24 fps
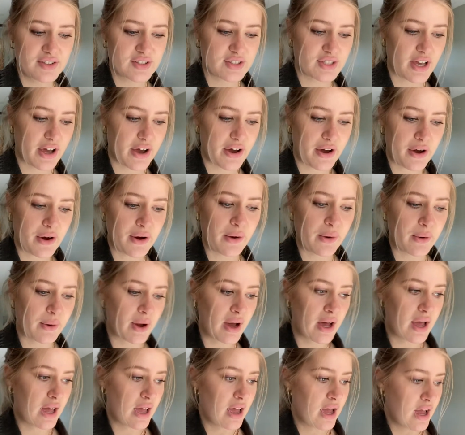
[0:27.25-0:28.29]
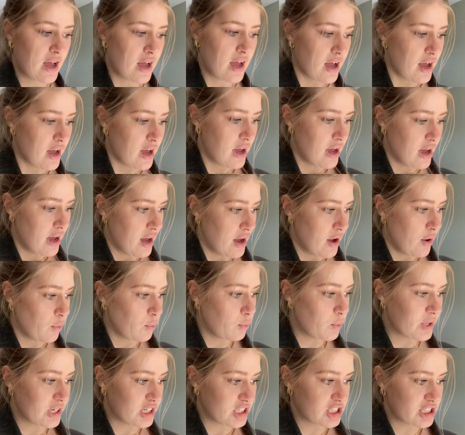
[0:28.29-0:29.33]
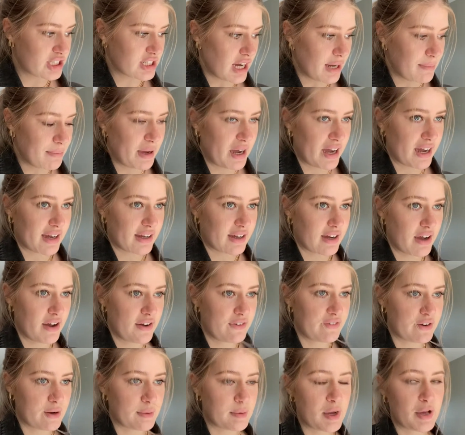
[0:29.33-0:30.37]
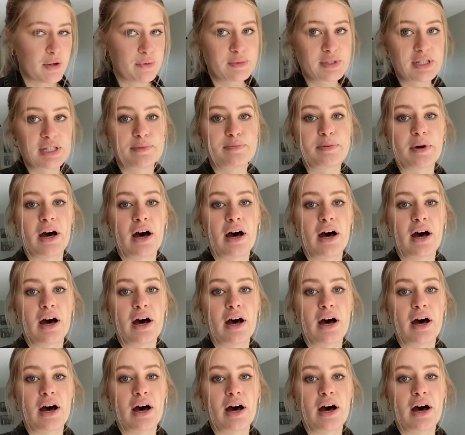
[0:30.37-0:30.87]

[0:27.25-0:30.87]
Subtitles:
So we just got back from Home Depot.